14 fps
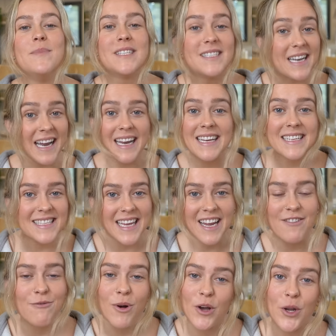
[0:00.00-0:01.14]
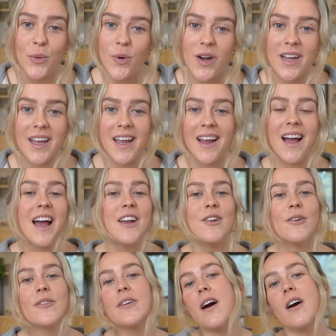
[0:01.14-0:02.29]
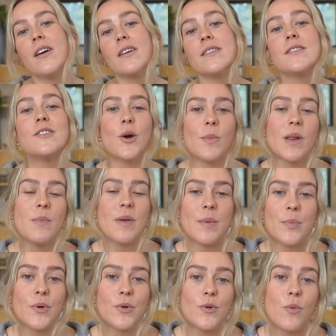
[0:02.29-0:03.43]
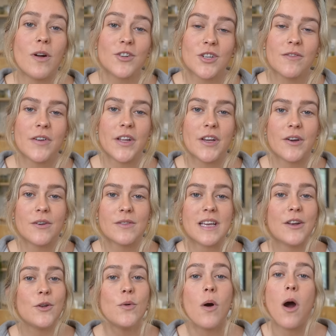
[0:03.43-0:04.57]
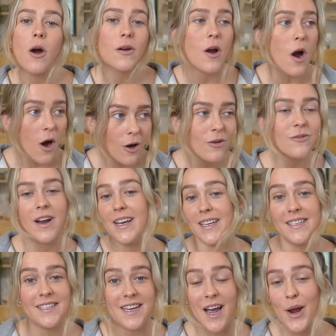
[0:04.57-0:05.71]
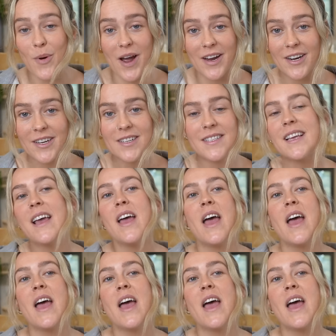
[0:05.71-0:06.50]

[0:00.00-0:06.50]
Staying safe while you're working. I know there are so many people who watch our videos and who are already DIYers